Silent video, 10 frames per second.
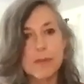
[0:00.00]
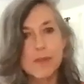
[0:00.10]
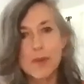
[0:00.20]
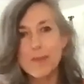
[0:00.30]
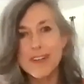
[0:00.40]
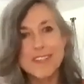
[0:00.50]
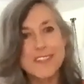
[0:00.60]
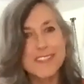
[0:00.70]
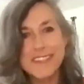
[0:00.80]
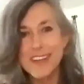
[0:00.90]

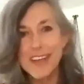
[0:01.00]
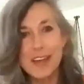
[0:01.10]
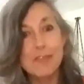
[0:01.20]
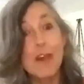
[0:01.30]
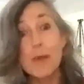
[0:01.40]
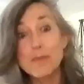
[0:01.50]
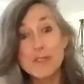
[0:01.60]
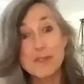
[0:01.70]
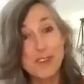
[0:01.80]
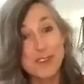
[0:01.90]
medicines that have up
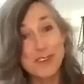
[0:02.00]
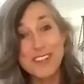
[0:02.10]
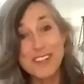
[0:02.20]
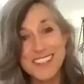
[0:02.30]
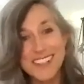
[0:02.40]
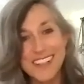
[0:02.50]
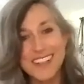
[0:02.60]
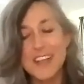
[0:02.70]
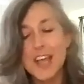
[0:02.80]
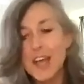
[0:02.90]
until very
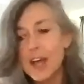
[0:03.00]
recently